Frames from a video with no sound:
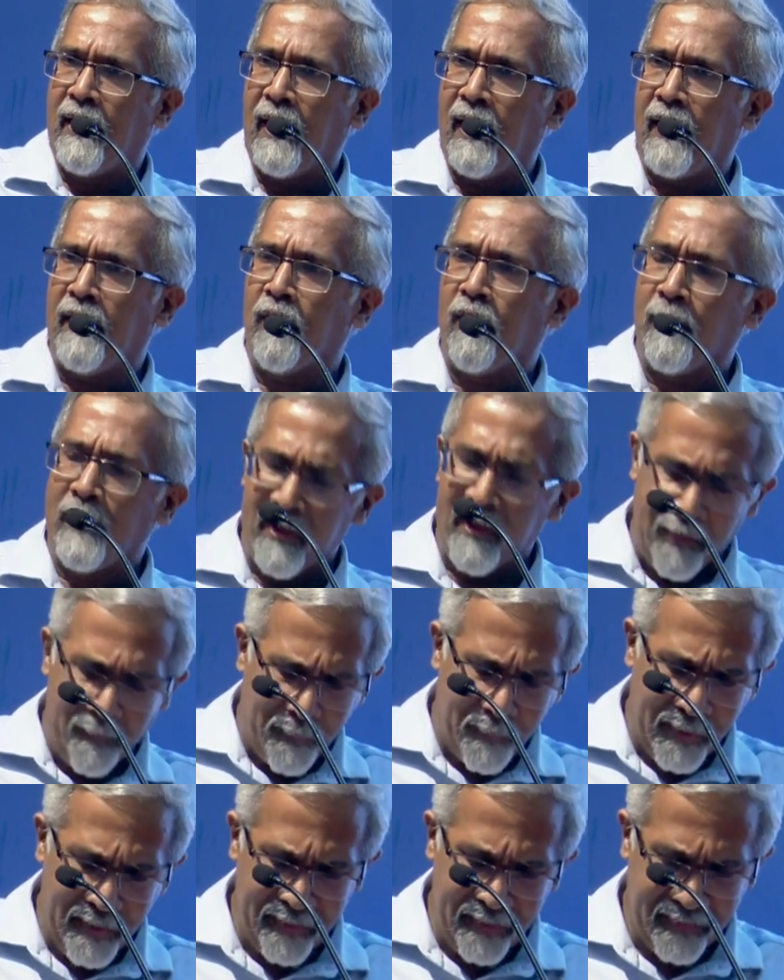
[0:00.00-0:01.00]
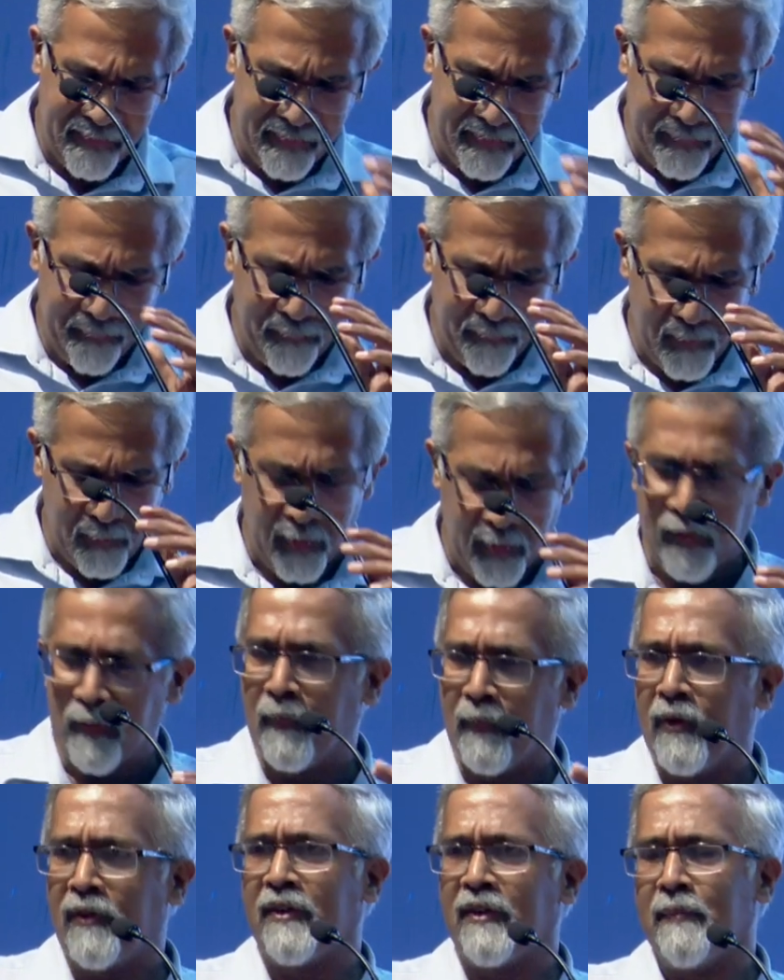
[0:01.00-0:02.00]
And you'll be surprised, one of the
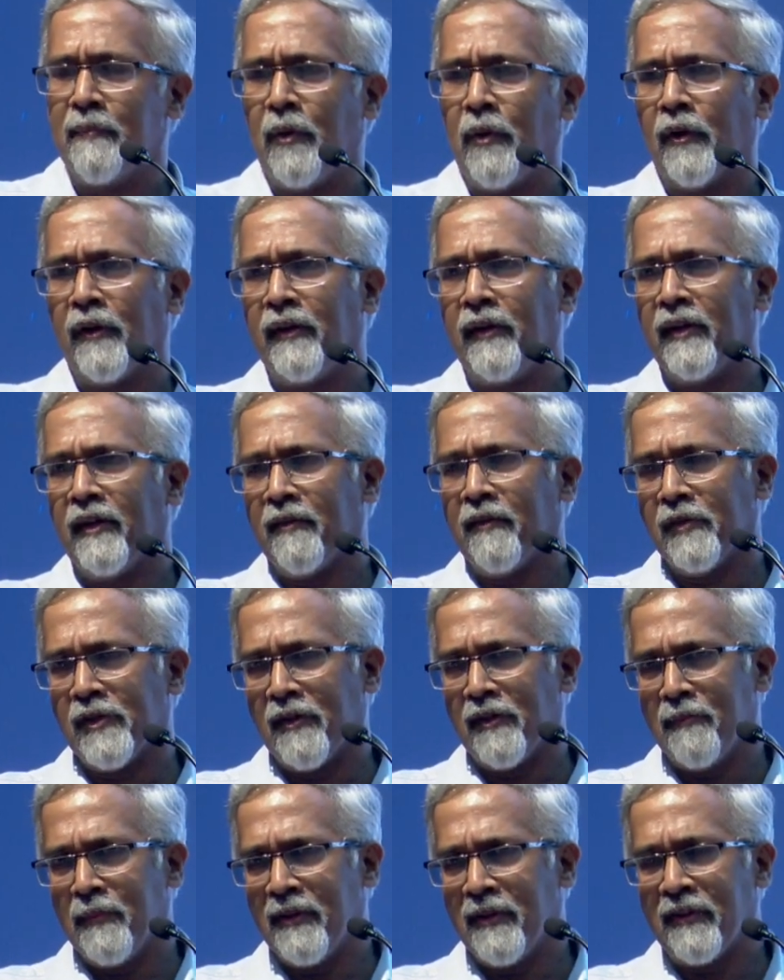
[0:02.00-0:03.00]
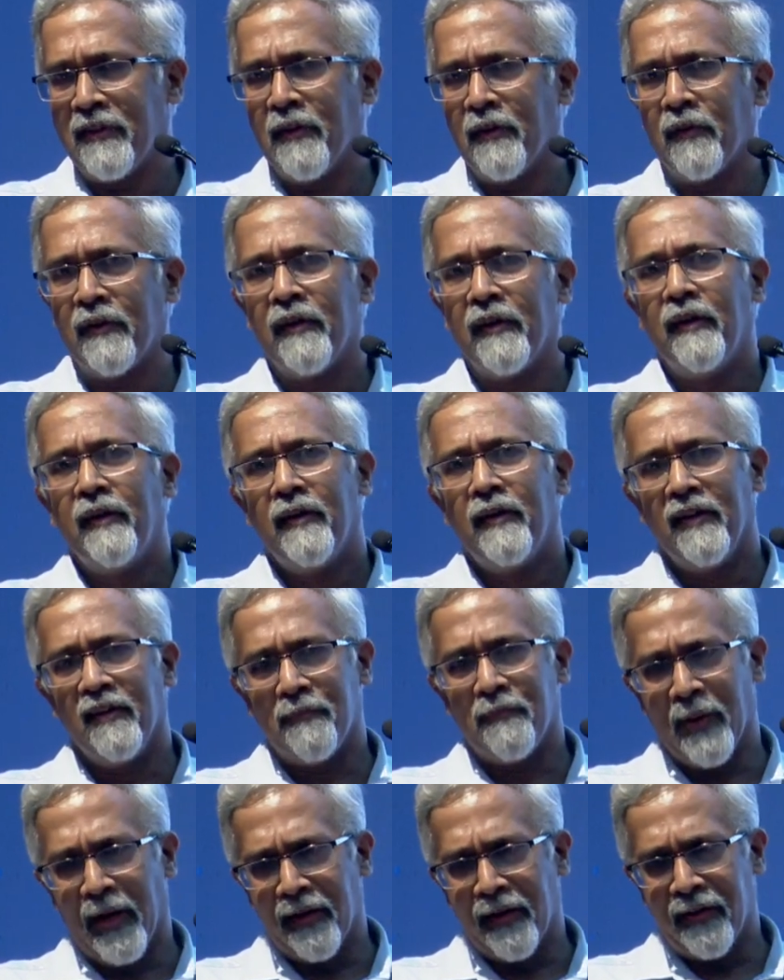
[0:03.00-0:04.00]
most important things which is missed out is
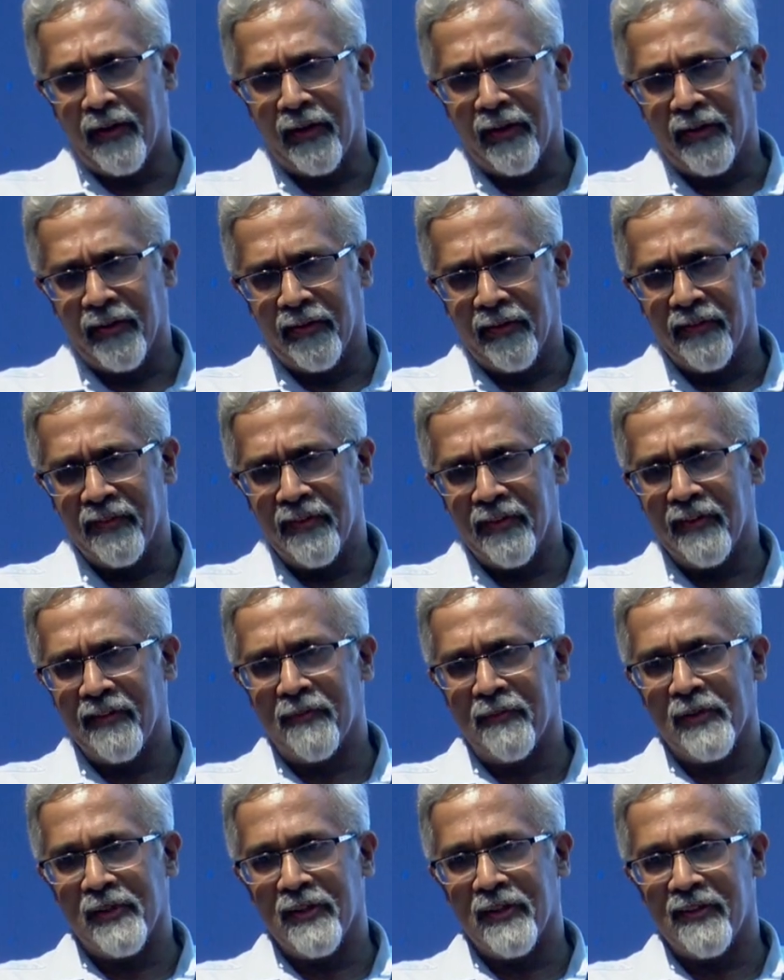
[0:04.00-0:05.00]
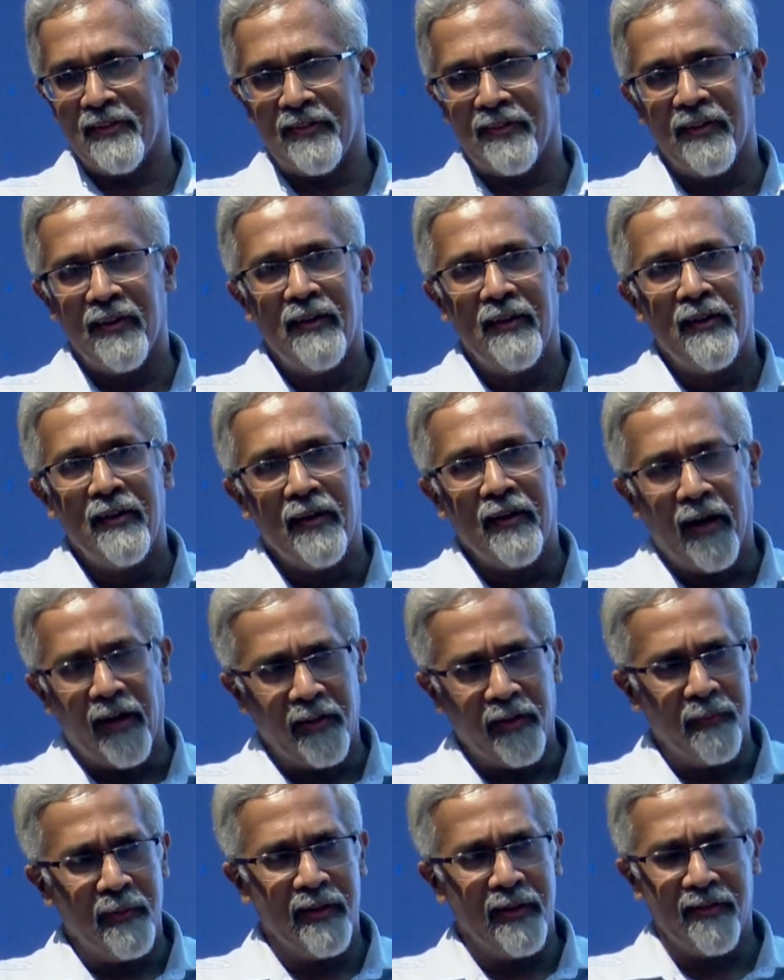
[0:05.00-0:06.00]
pancreatic disease, which is
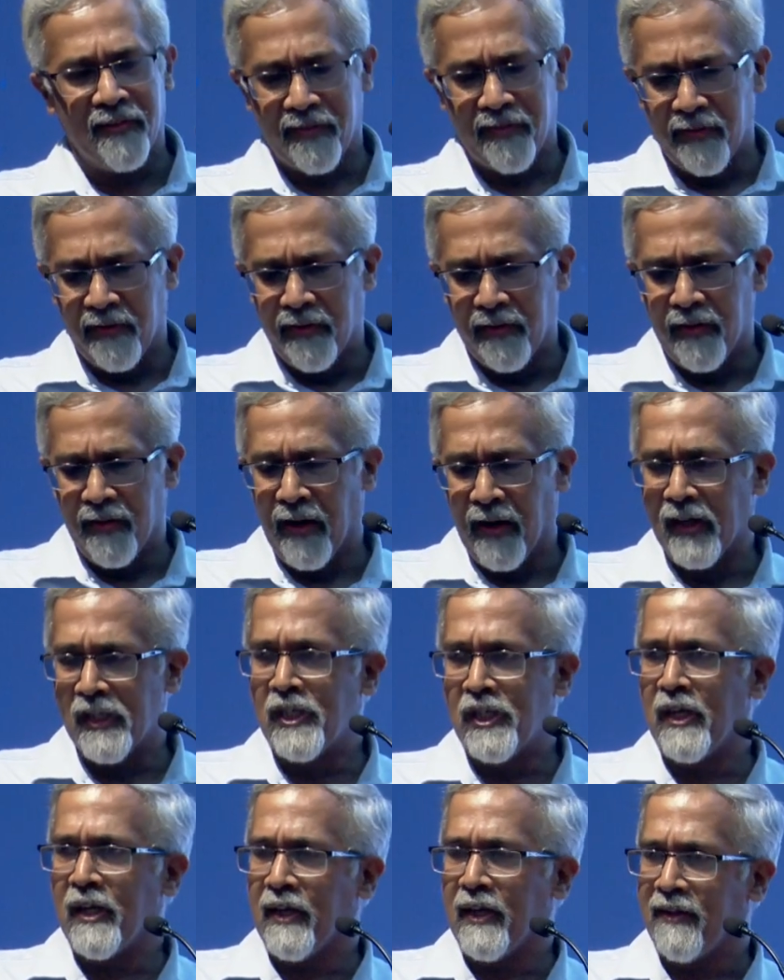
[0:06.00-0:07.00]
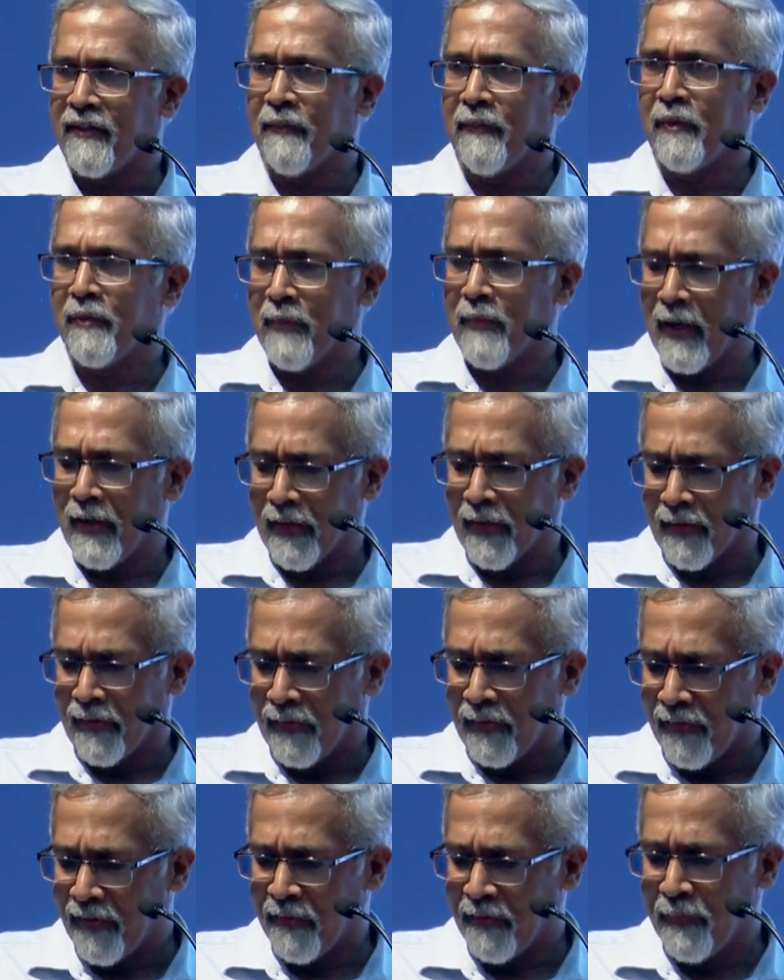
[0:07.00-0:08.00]
otherwise largely
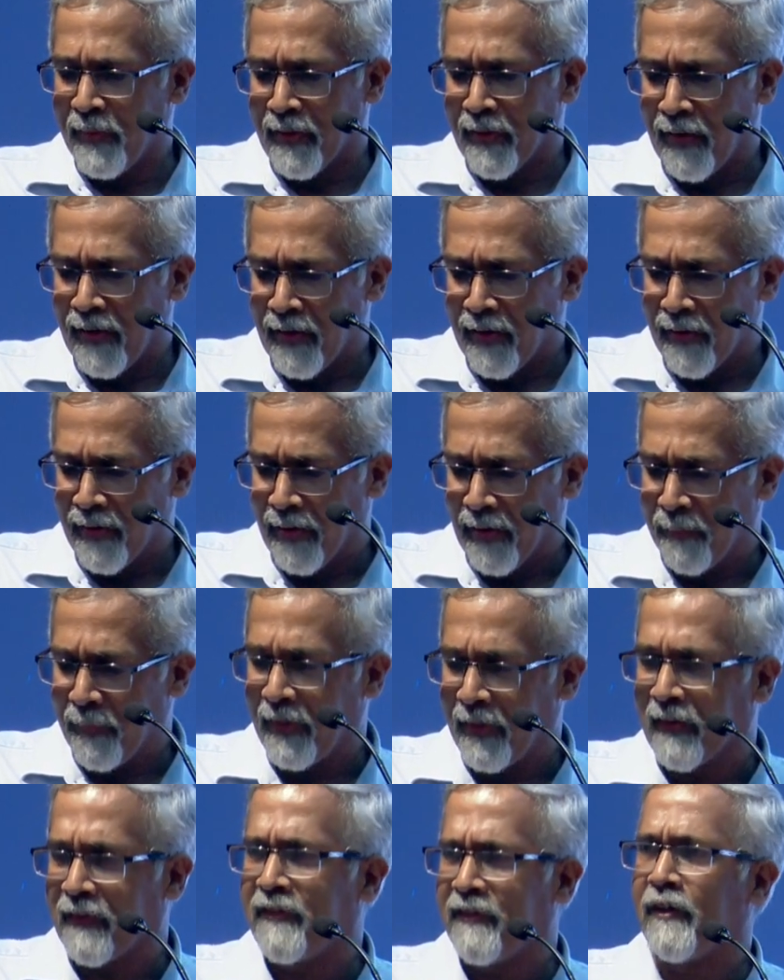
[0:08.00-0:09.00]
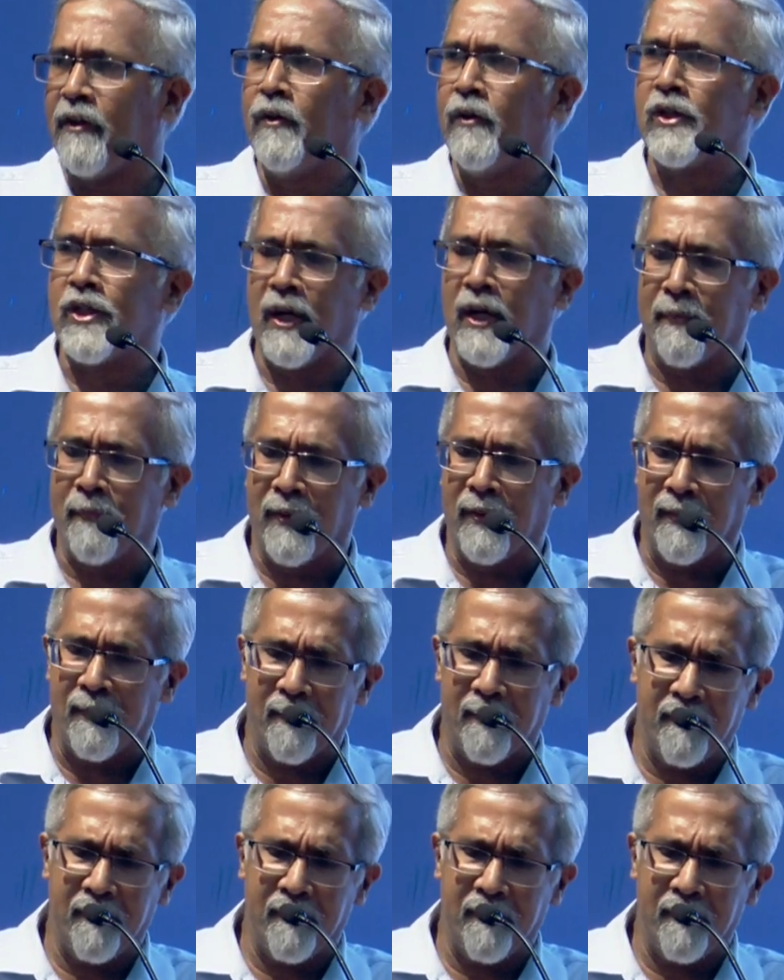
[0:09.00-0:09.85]
asymptomatic, just being lean diabetic. It's a huge number.